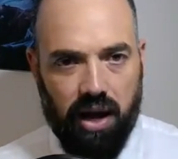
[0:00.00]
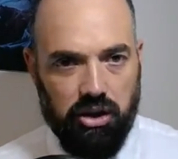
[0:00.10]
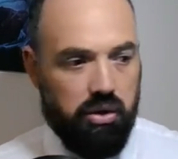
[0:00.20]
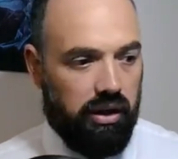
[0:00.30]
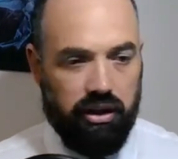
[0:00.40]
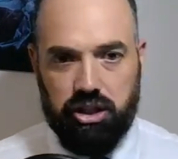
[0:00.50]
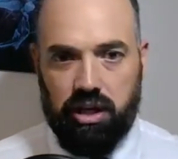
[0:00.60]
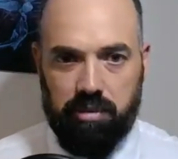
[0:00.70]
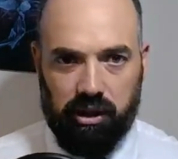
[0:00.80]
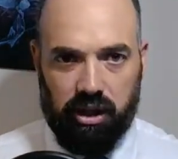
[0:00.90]
and you can
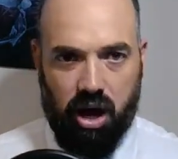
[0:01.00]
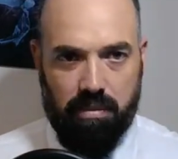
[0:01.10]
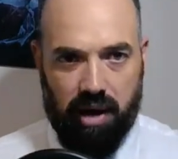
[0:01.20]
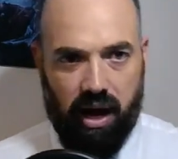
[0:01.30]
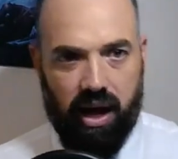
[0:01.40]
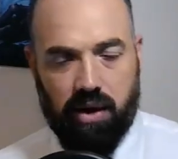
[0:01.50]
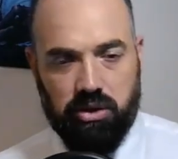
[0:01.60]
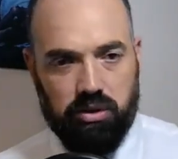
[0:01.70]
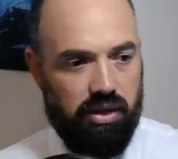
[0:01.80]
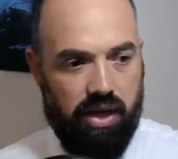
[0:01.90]
legitimately go and buy a
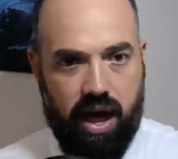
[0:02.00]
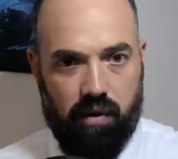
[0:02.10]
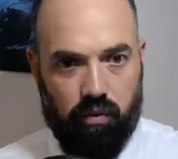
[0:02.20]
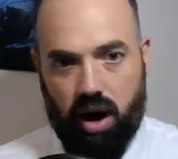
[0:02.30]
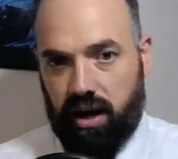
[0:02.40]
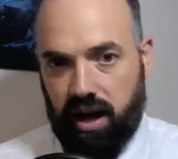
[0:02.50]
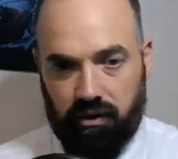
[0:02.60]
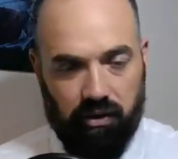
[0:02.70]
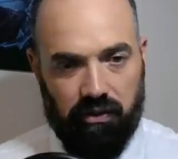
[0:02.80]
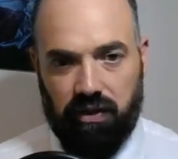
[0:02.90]
house there right
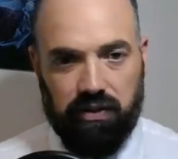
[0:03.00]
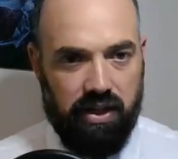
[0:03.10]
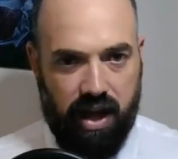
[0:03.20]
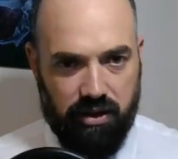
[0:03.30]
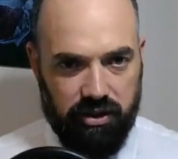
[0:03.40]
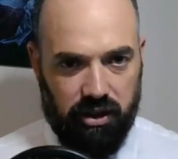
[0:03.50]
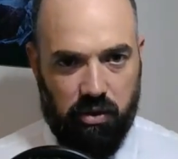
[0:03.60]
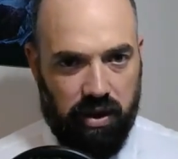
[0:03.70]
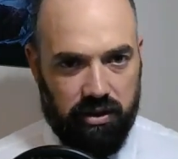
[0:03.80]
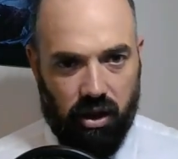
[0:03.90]
now for
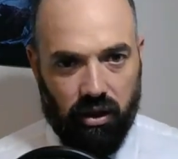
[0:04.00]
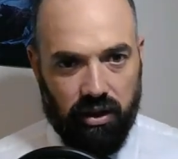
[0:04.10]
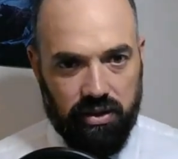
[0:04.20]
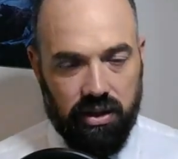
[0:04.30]
$50,000